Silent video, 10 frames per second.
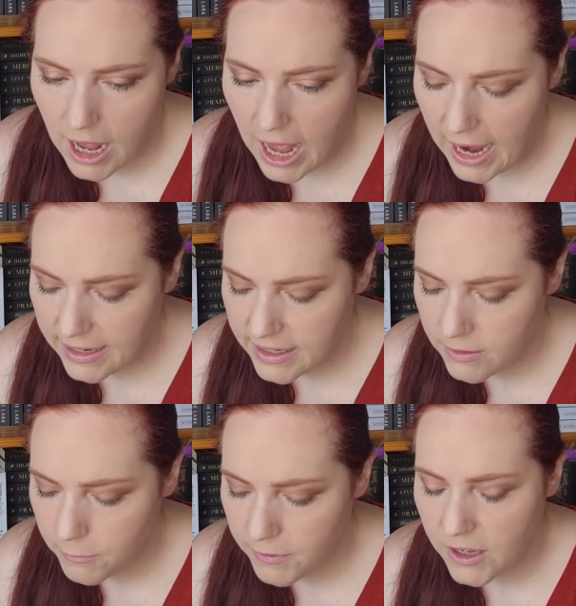I
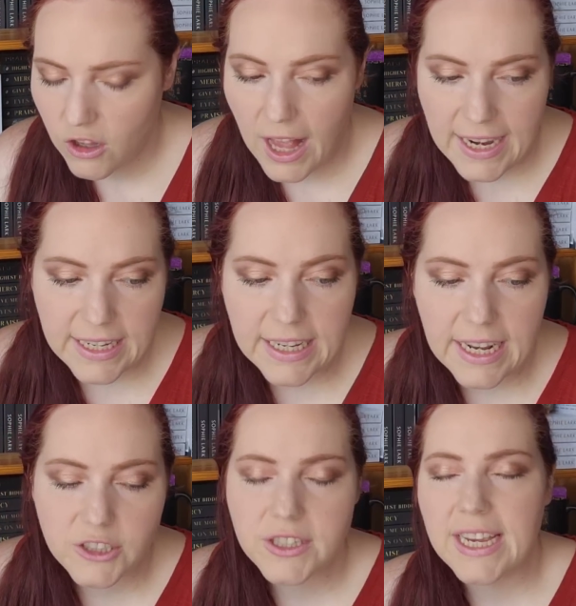didn't feel any
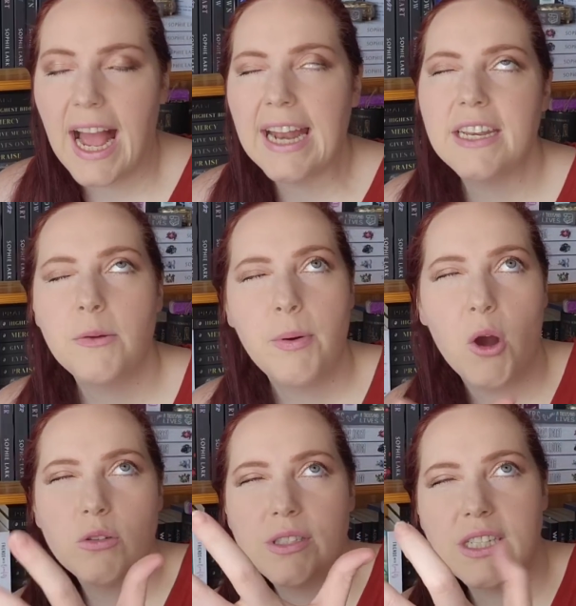connection. Like I did a
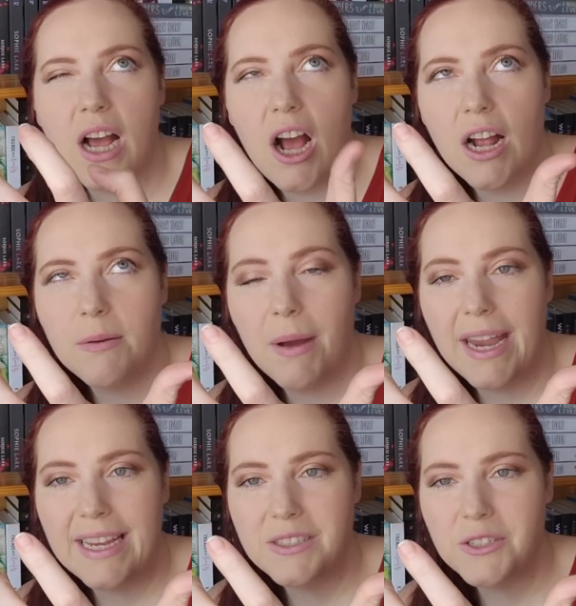post on
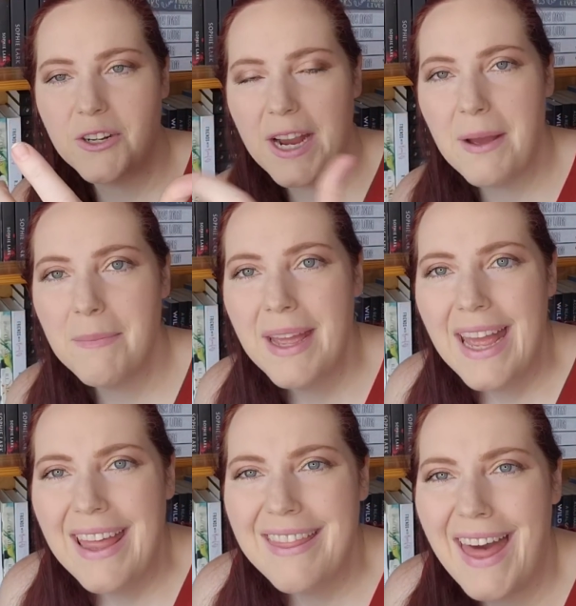my Instagram
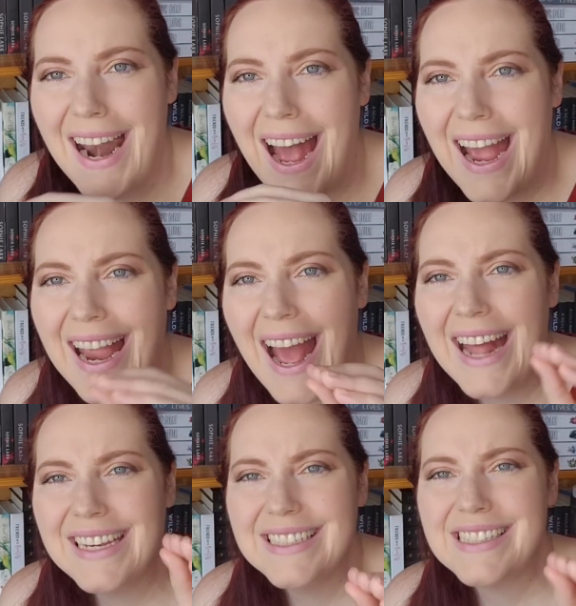that I
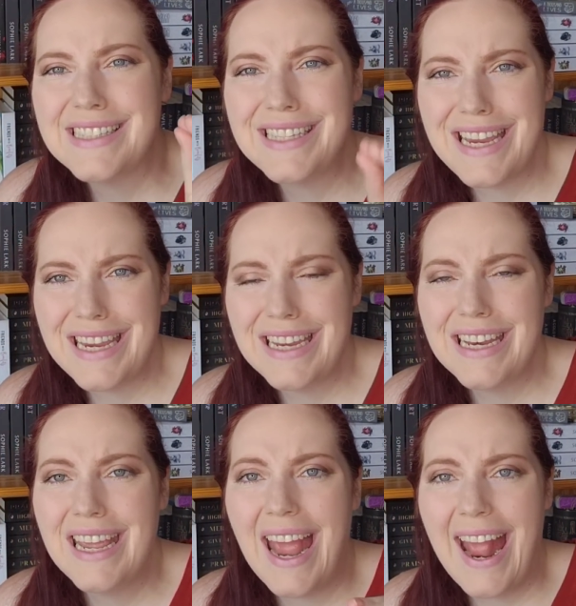hadn't
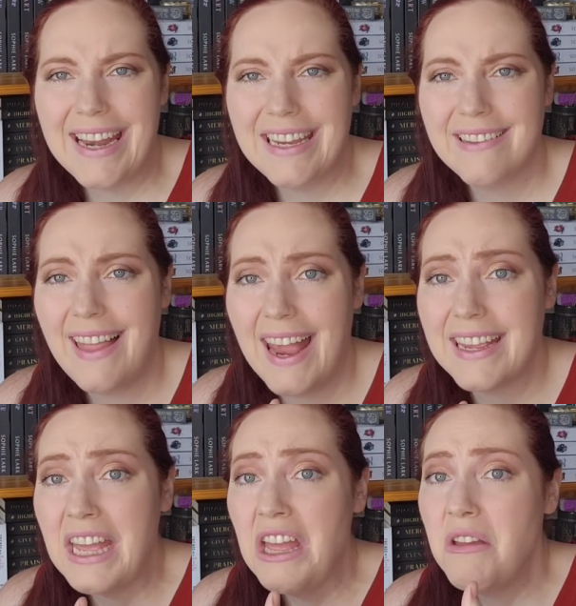seen any like